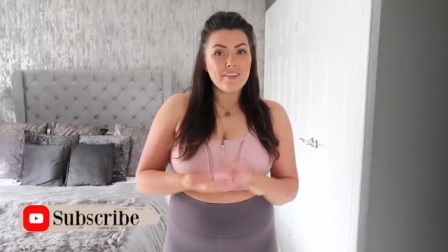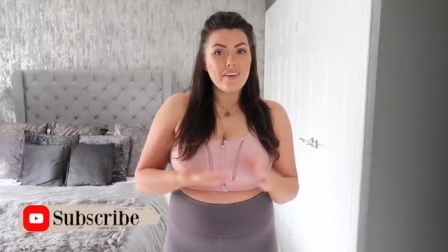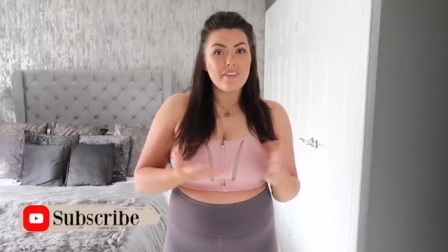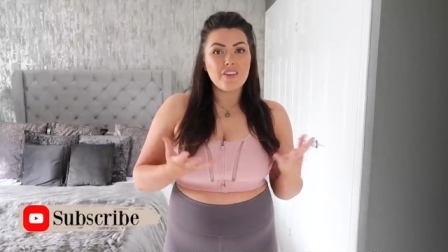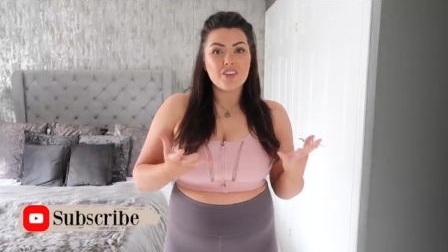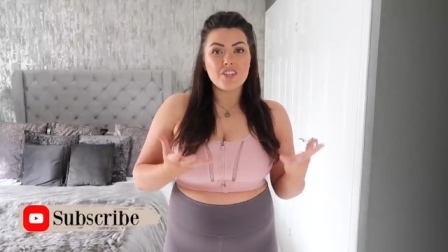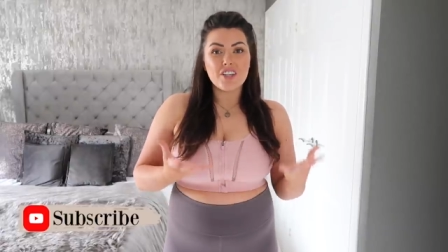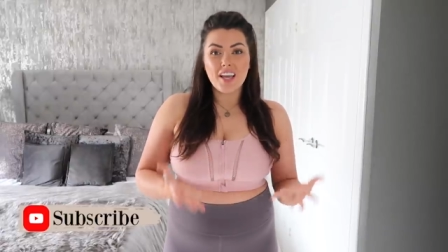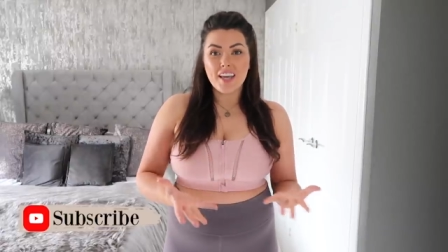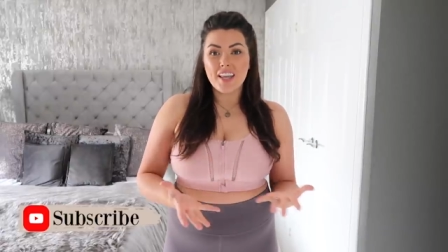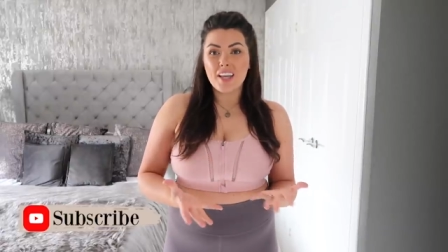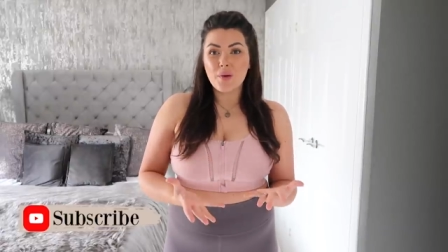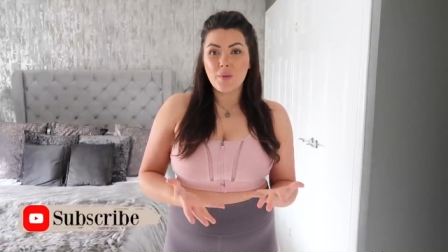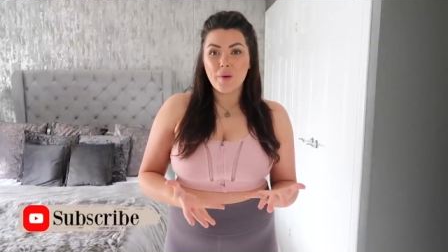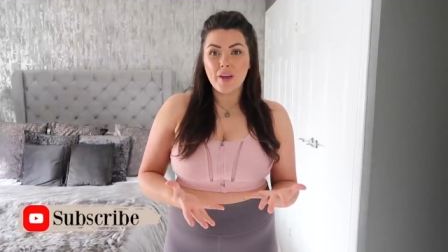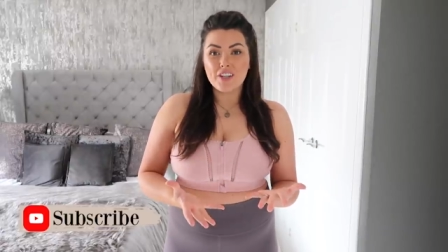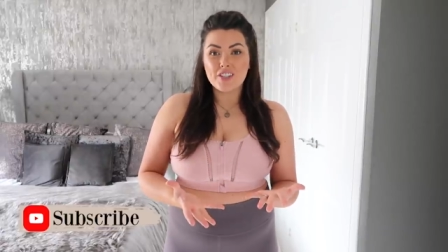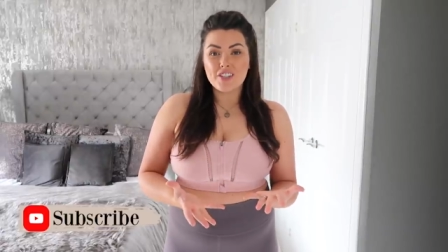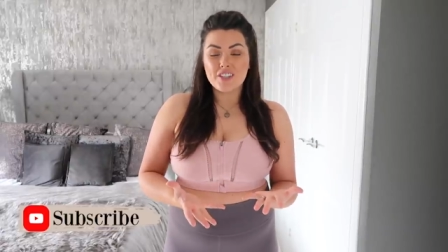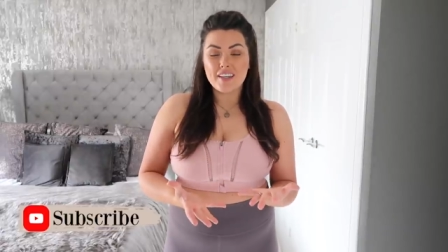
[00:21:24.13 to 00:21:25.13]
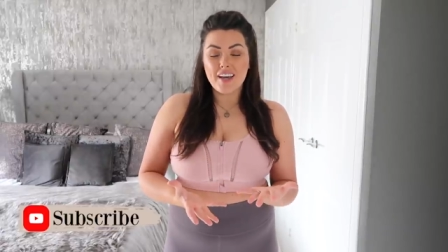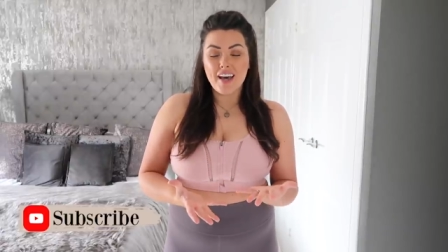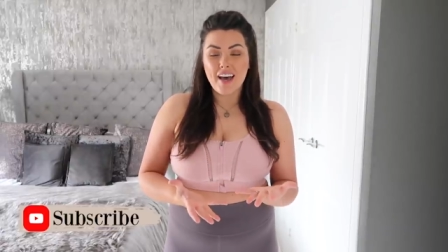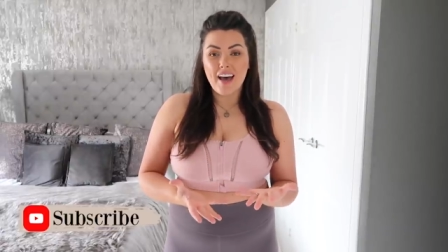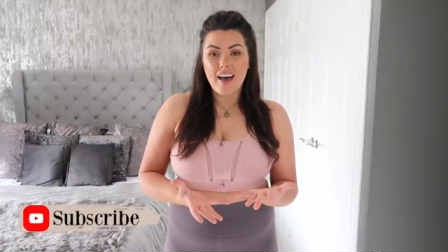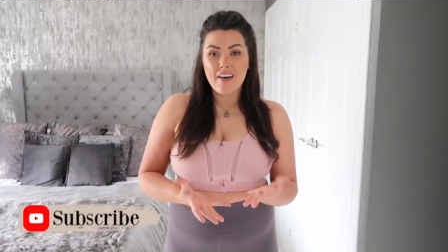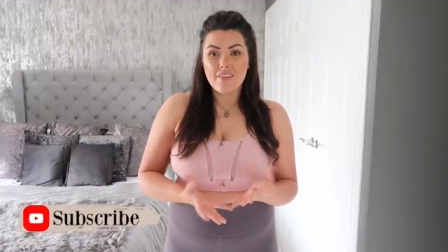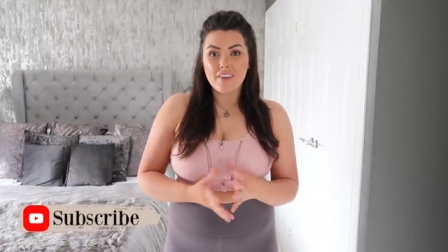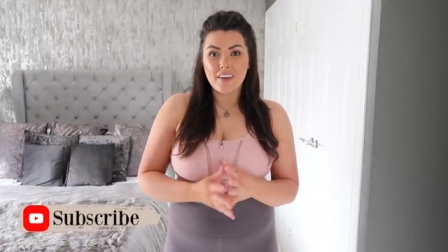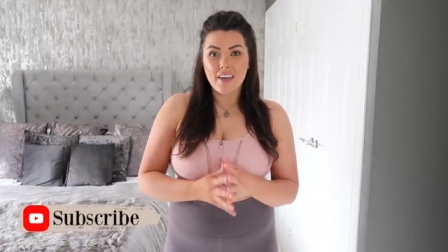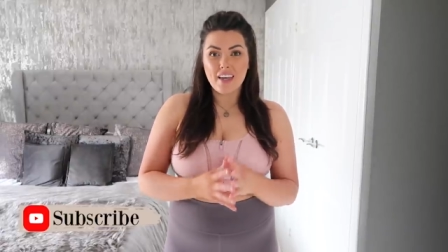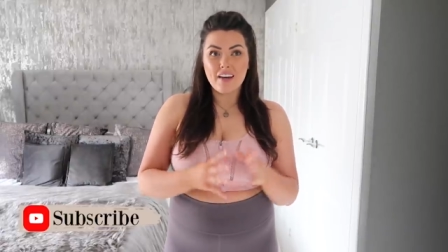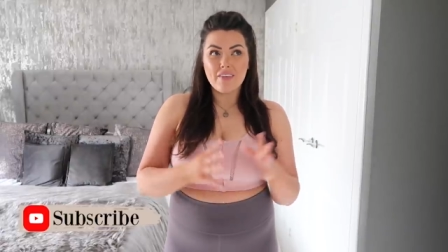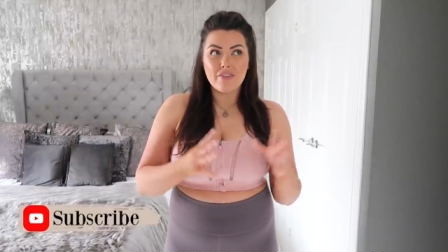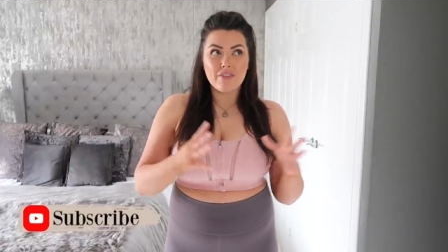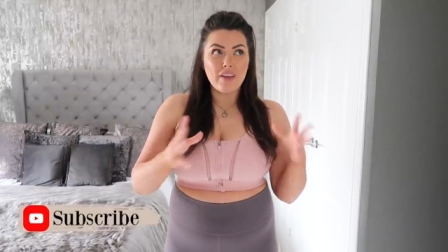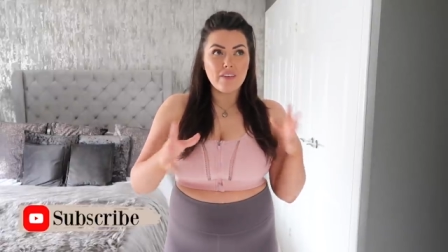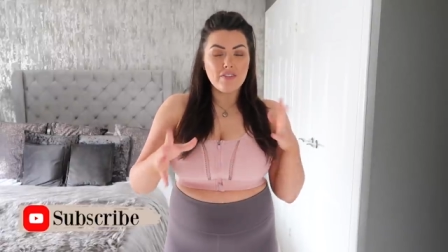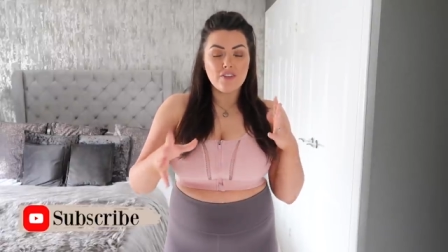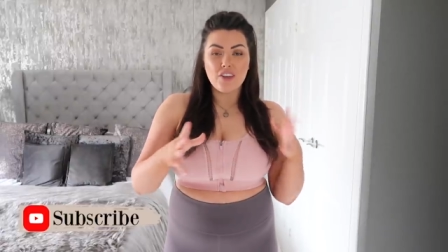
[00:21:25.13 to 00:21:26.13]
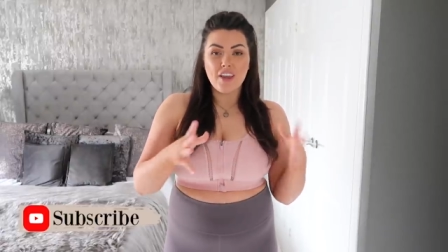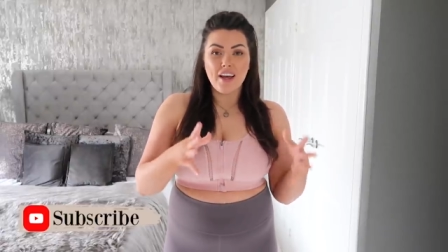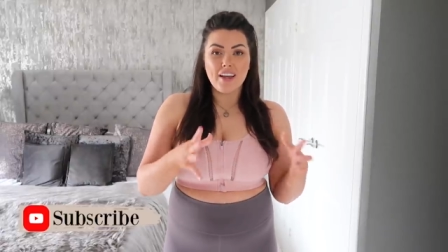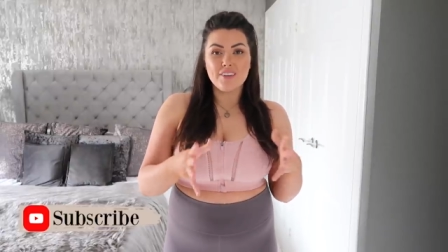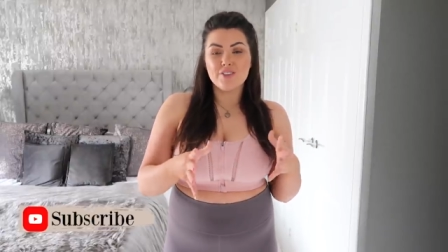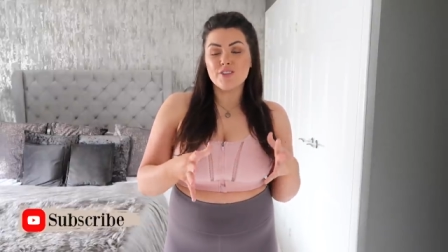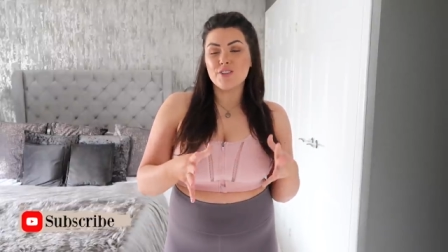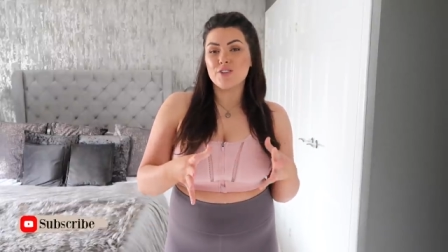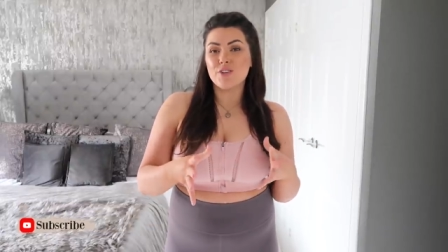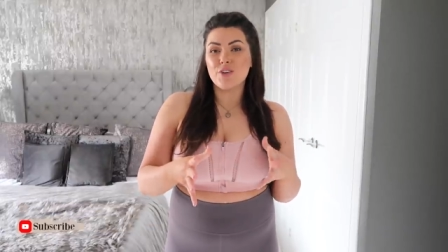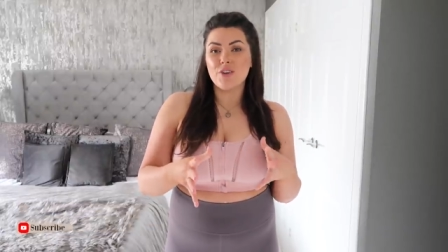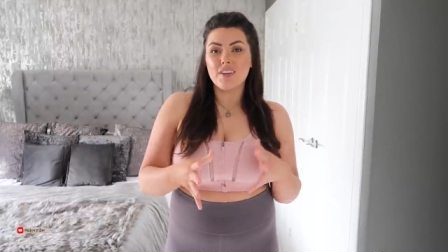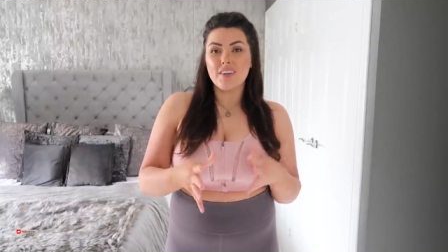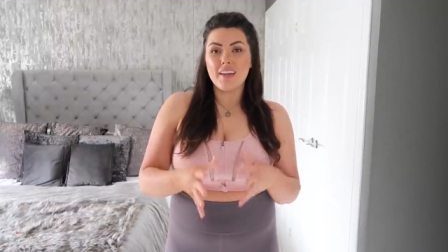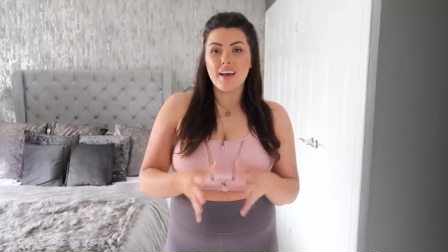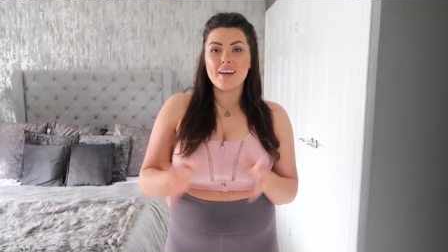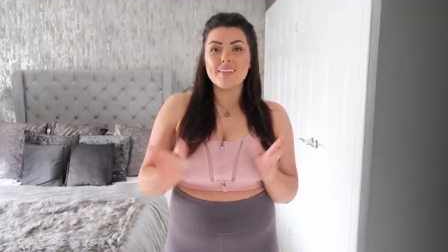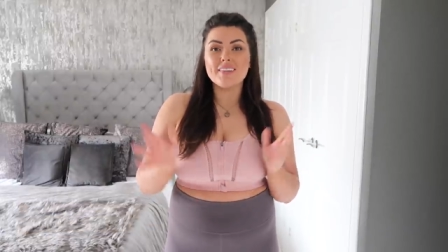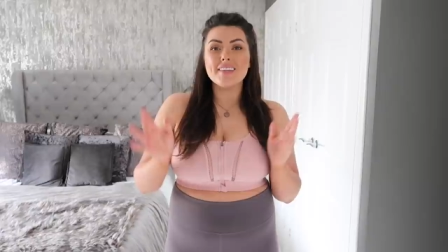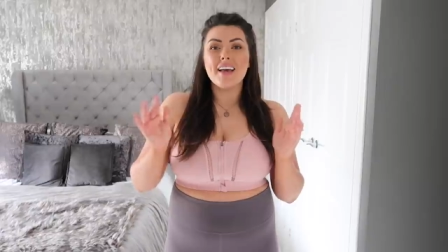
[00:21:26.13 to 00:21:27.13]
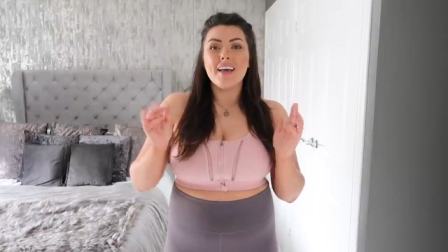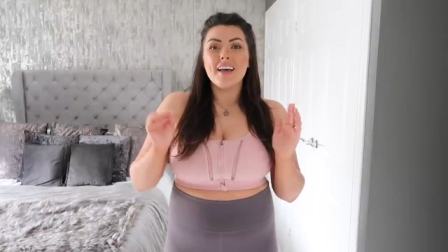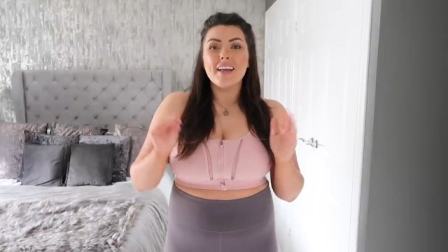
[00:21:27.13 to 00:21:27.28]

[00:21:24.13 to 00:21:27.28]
If there's any questions that I haven't kind of given you the answers to in this,